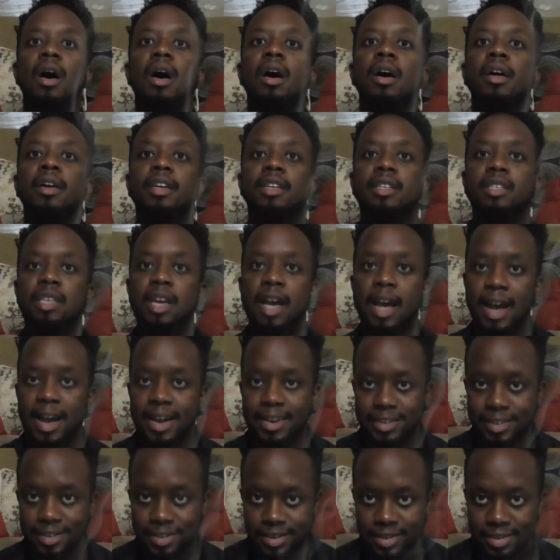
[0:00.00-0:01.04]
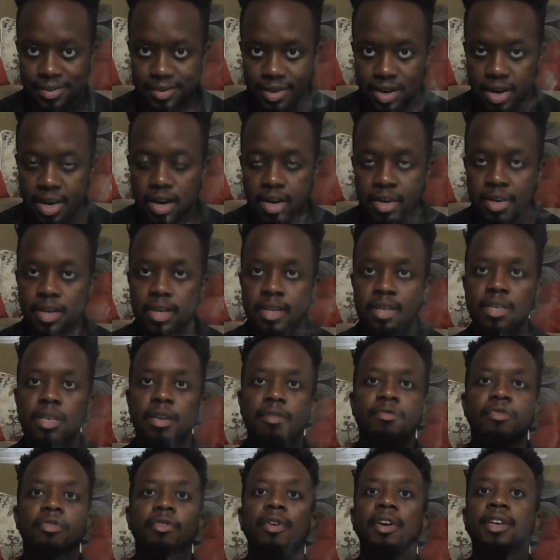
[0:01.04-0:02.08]
unattached,
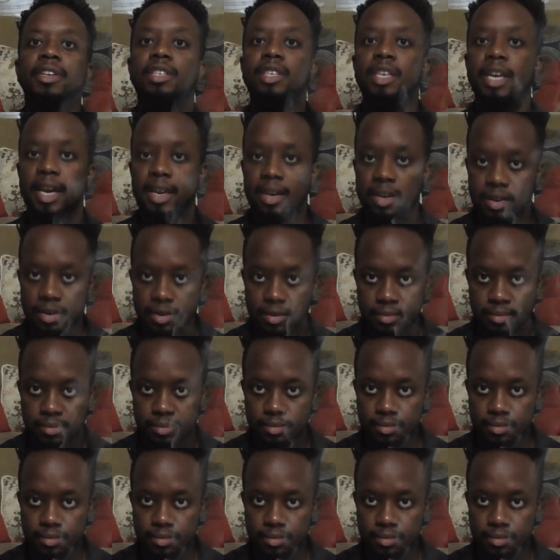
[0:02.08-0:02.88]
undifferentiated.